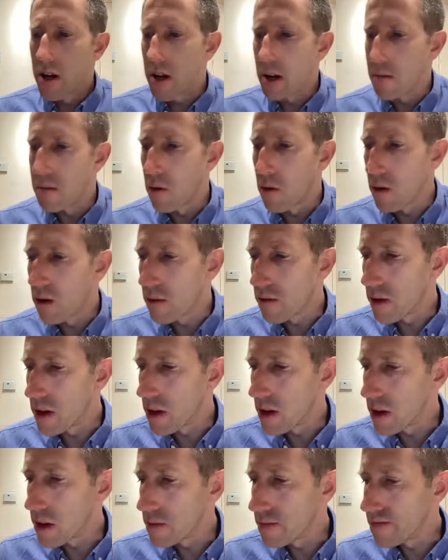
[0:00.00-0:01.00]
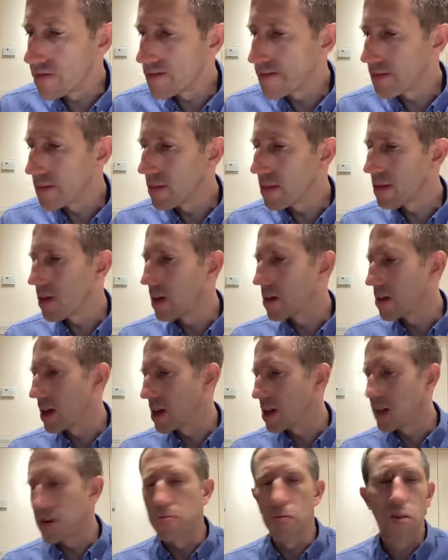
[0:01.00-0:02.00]
a more
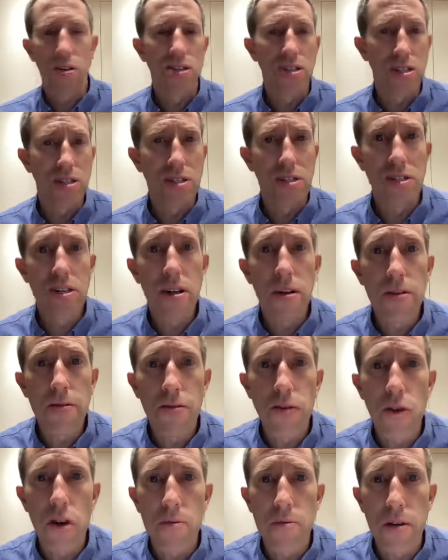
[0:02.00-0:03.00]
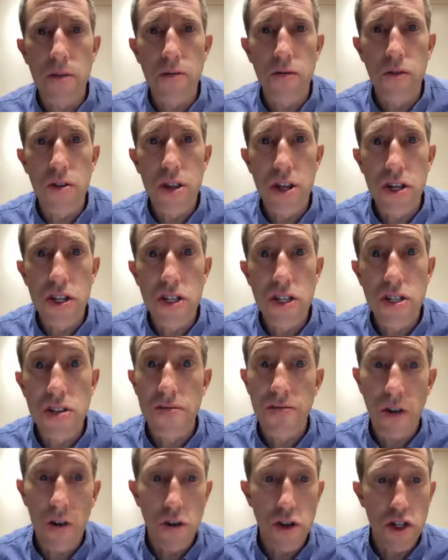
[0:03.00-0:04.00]
authentic, a more sincere form of religious
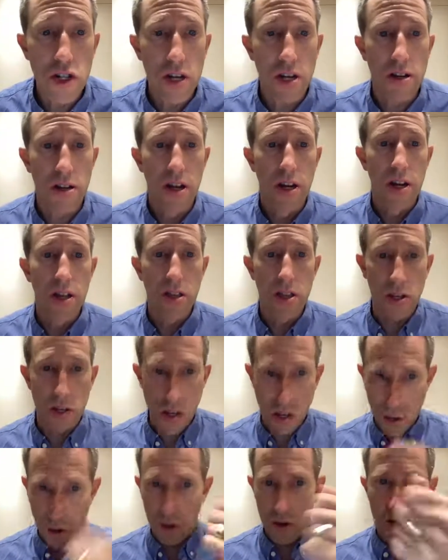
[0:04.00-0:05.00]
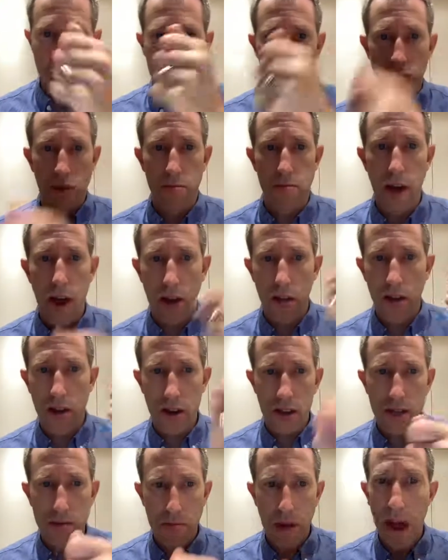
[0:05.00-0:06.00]
devotion. The sword, its real power,
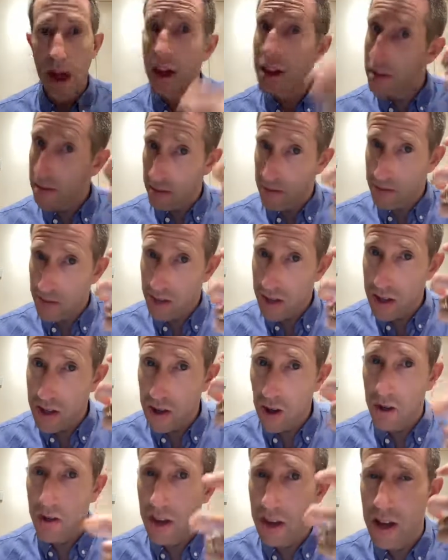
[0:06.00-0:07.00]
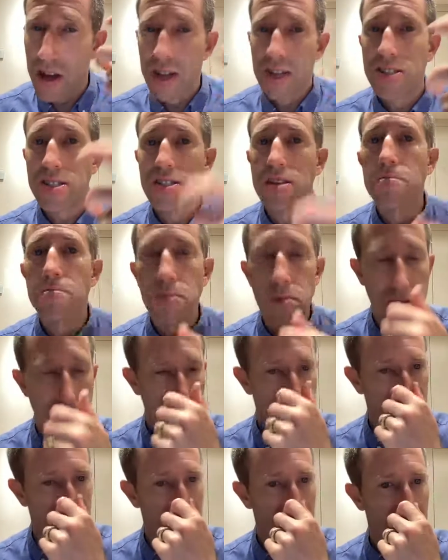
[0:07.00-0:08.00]
its pen. These are the
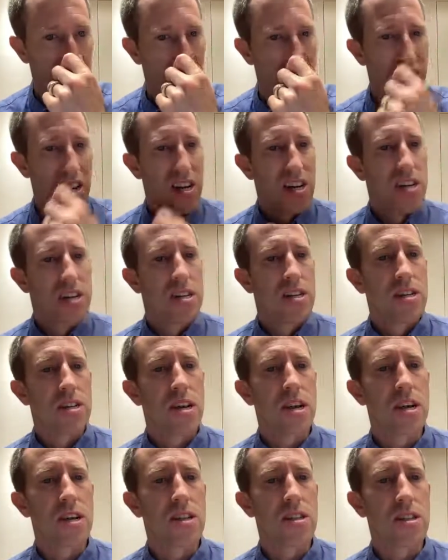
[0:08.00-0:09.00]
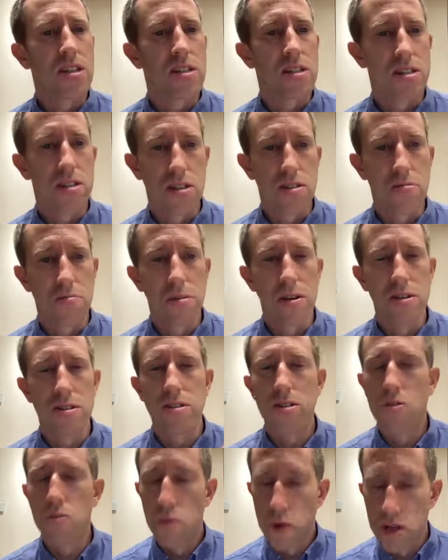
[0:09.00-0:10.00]
symbols to England, to
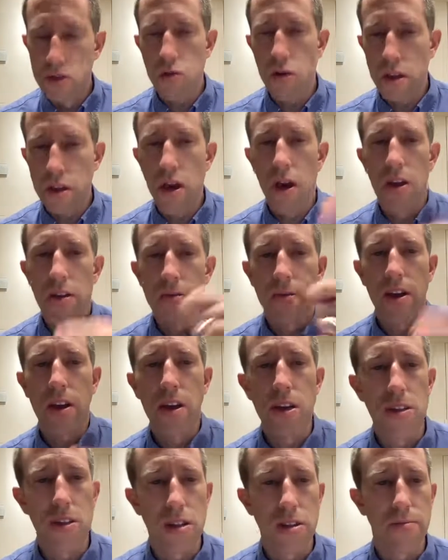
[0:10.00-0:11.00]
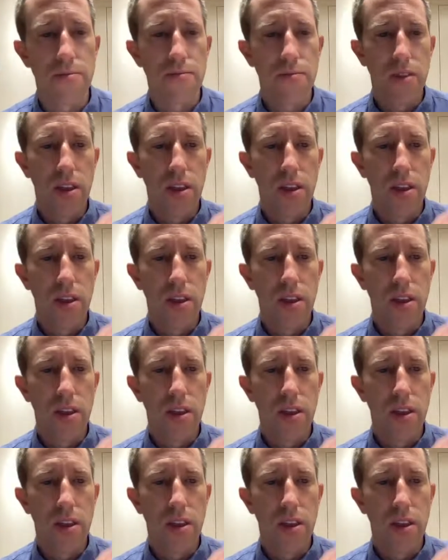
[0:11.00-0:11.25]
Wordsworth of England.